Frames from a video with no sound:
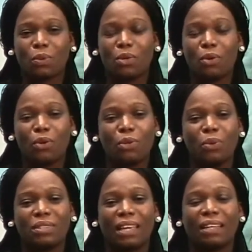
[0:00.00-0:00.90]
we know
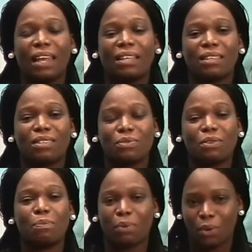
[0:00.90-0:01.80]
you take the
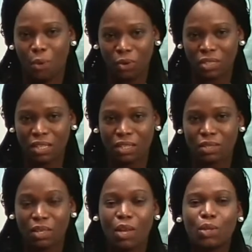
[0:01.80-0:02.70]
necessary
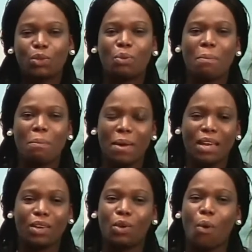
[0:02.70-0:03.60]
precautions to
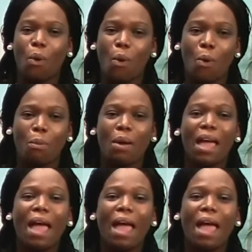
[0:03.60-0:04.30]
make your home